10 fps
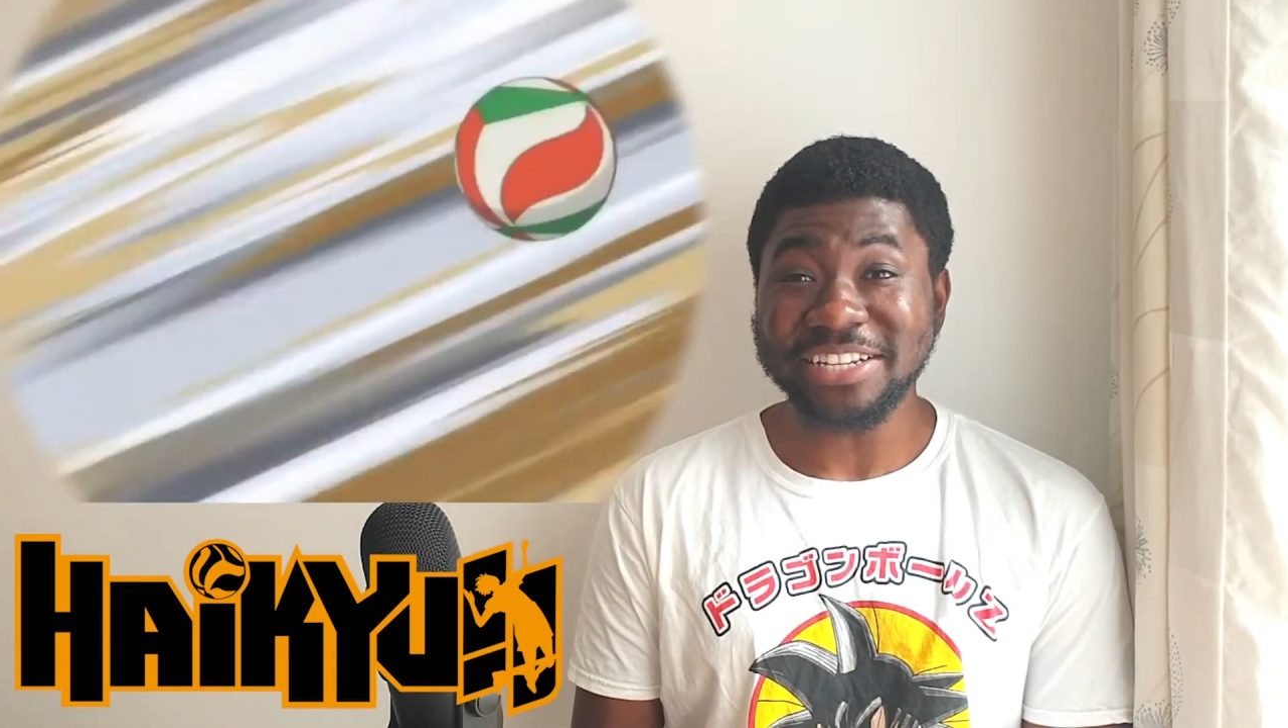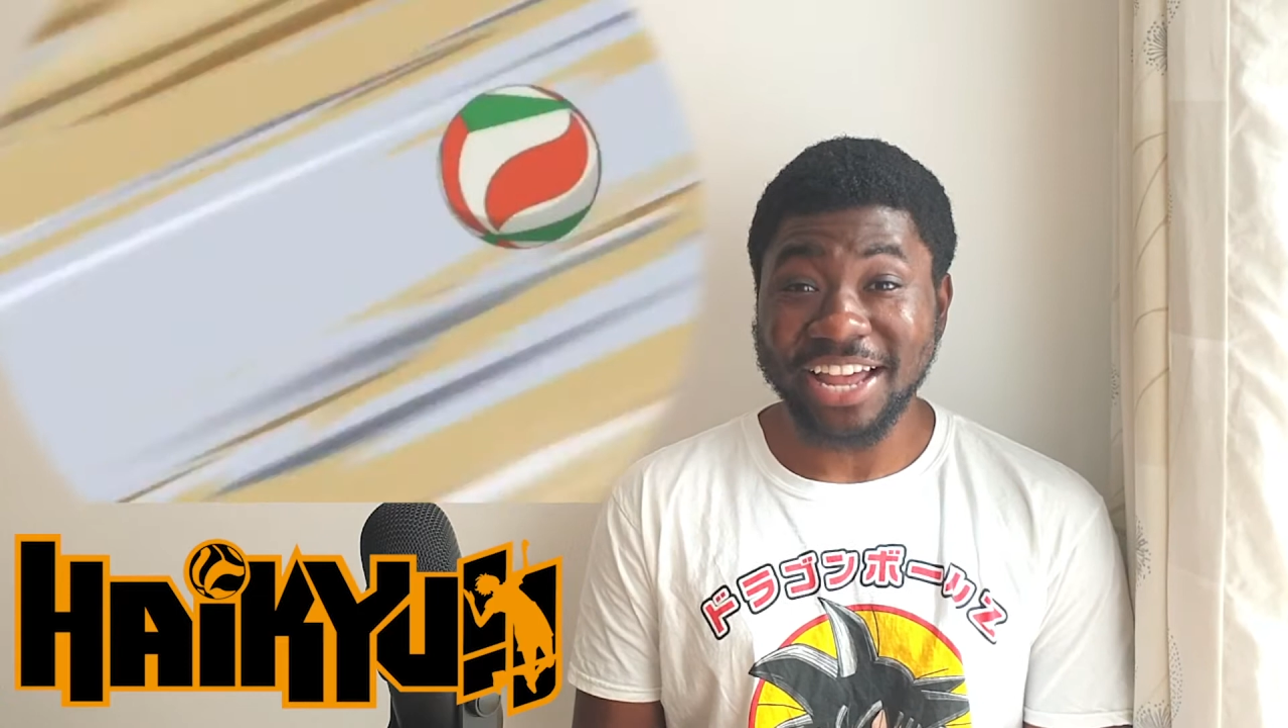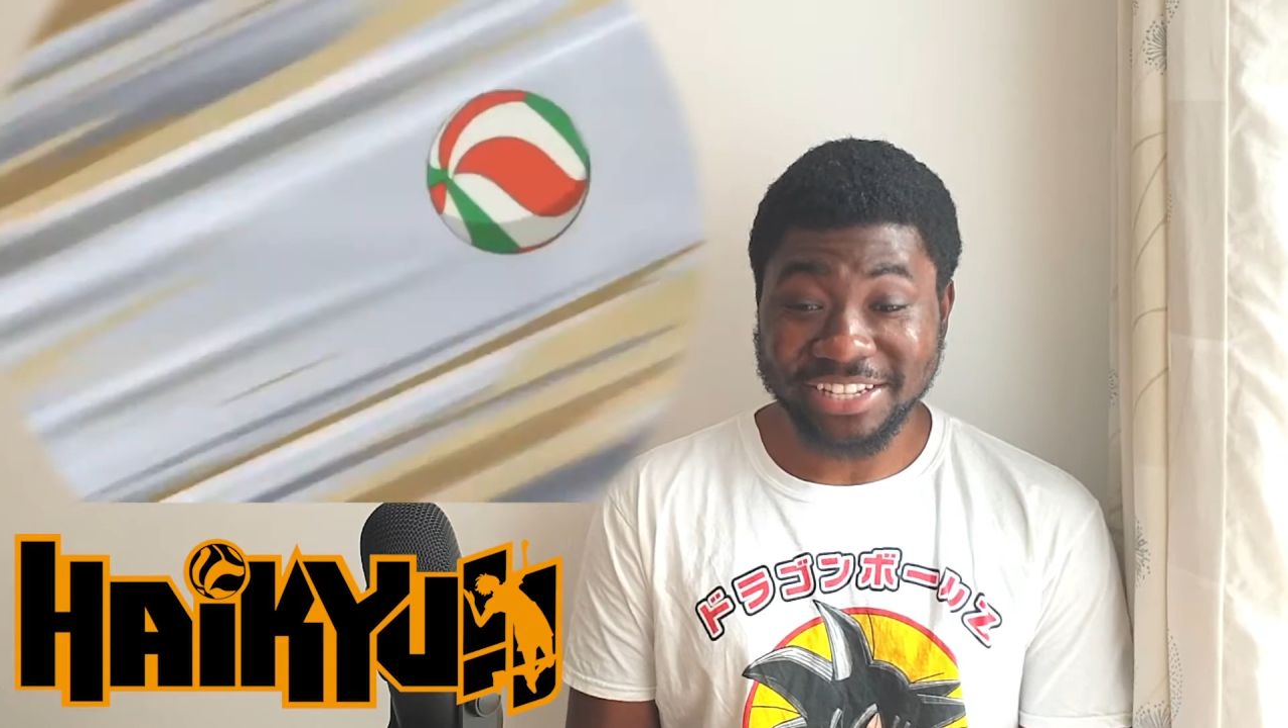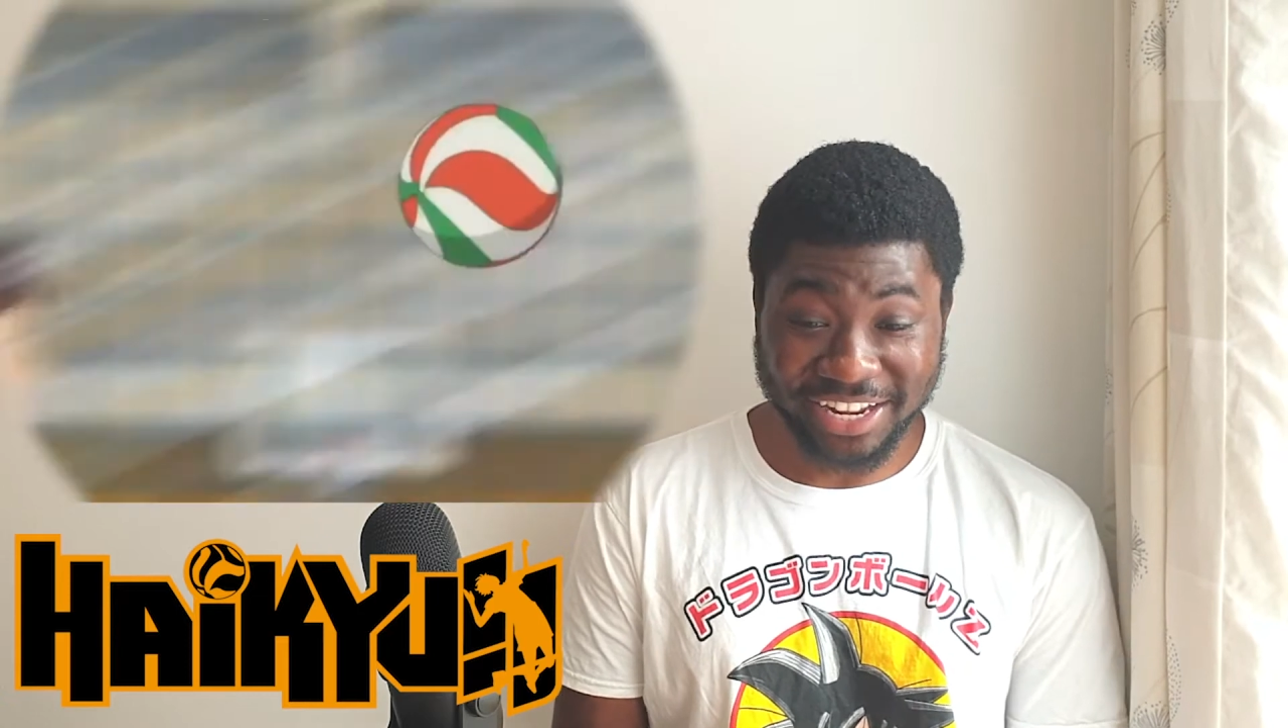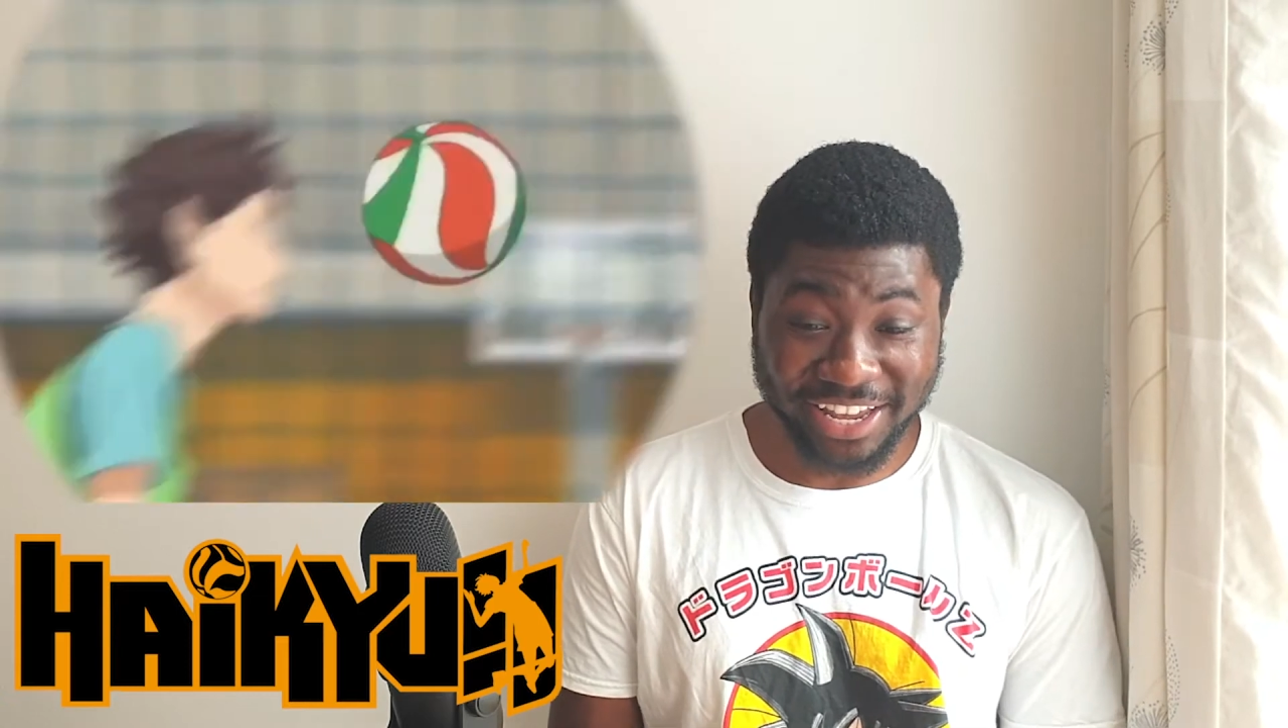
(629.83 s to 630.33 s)

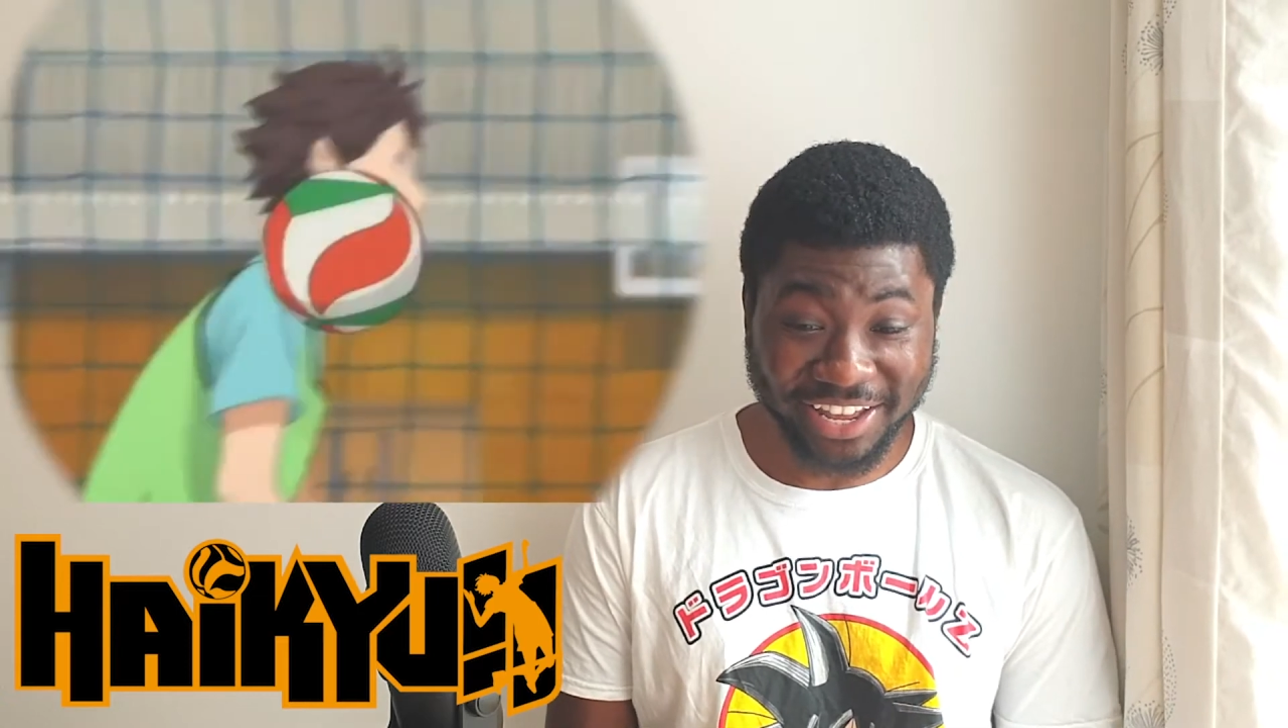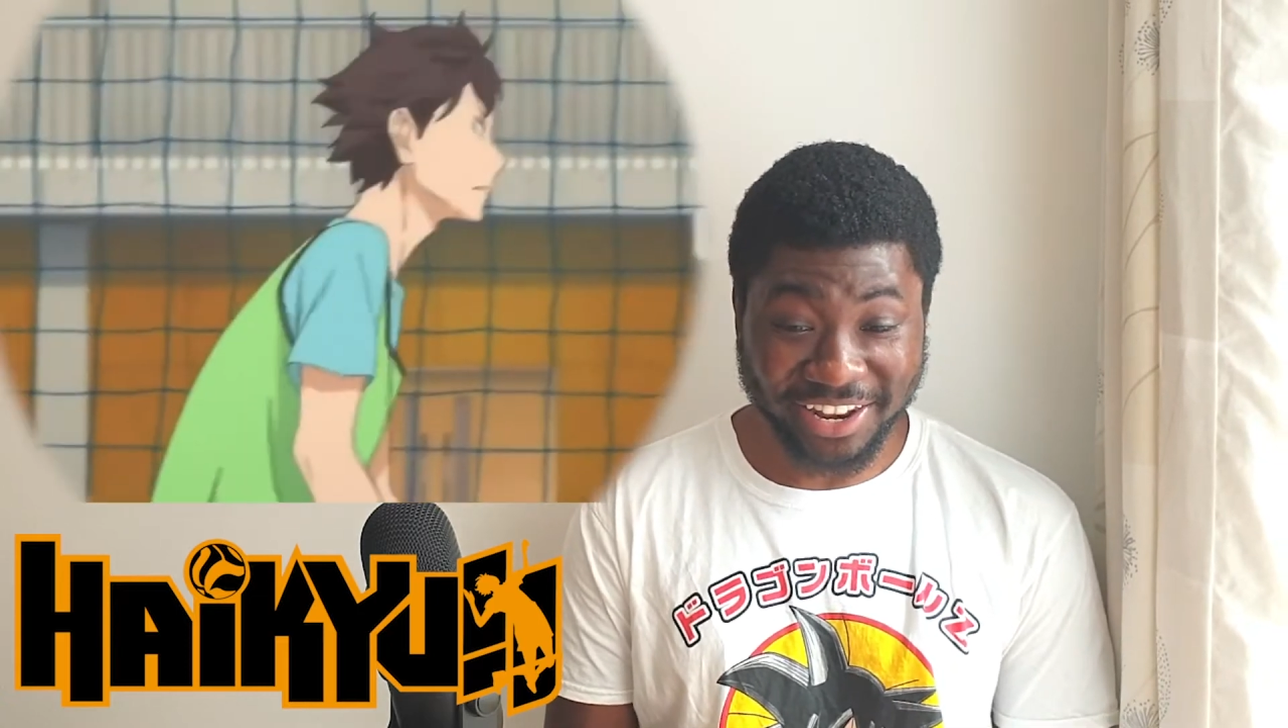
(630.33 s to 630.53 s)
eyes and hit it.